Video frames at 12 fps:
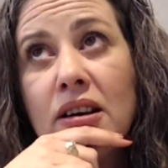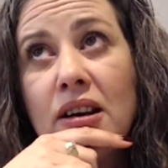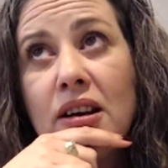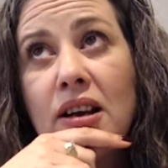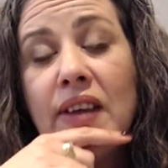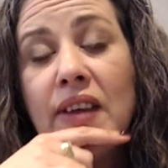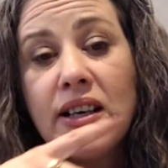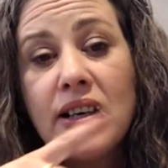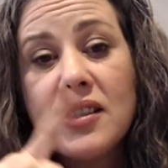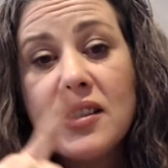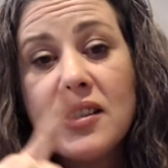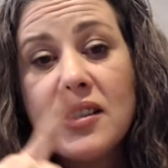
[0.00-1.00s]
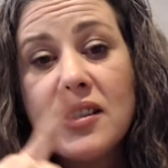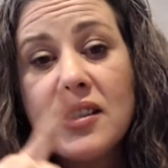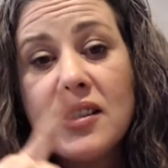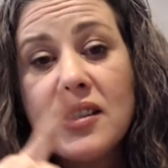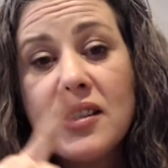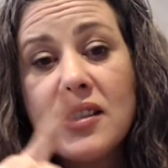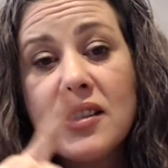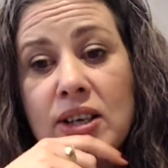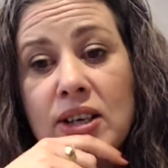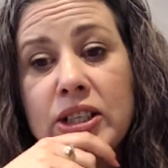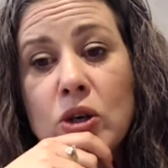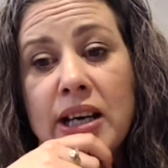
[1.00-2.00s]
that has come out to
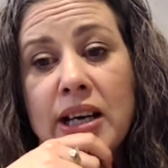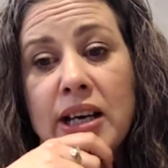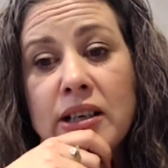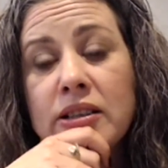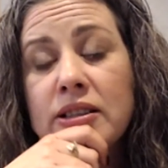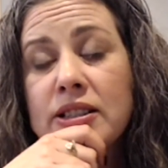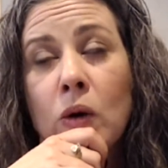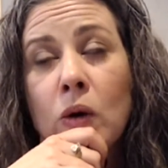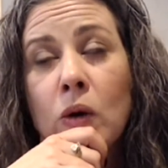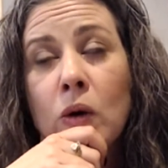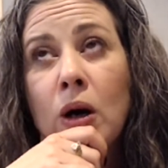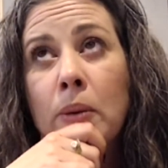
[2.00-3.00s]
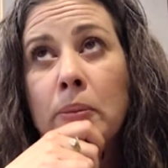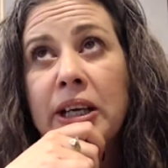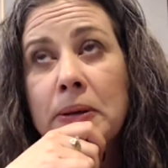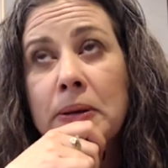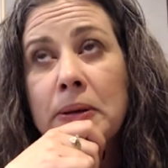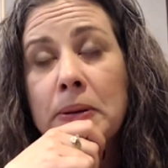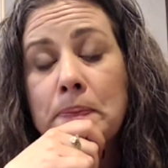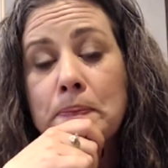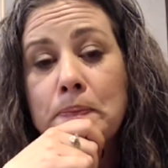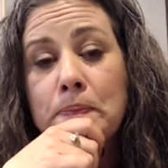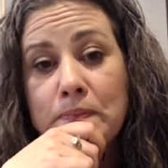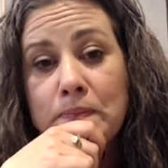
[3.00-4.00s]
congratulate Joe Biden is Mitt Romney.
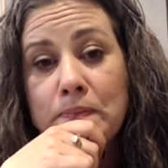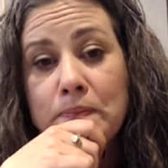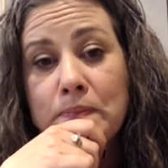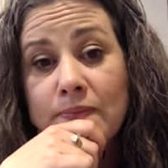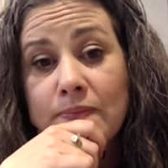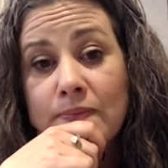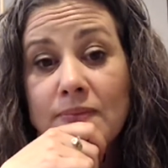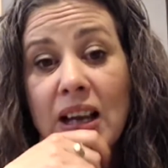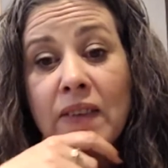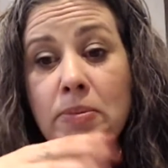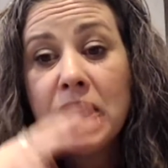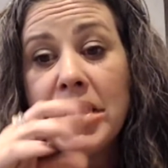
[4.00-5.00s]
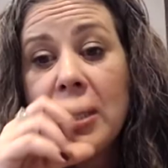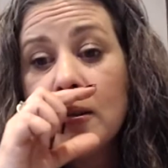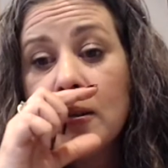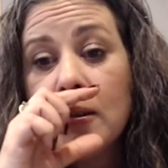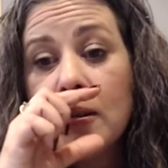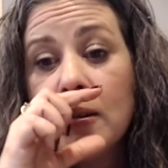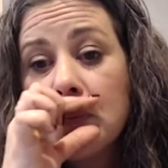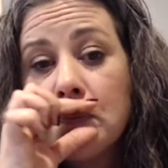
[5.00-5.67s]
Everybody else is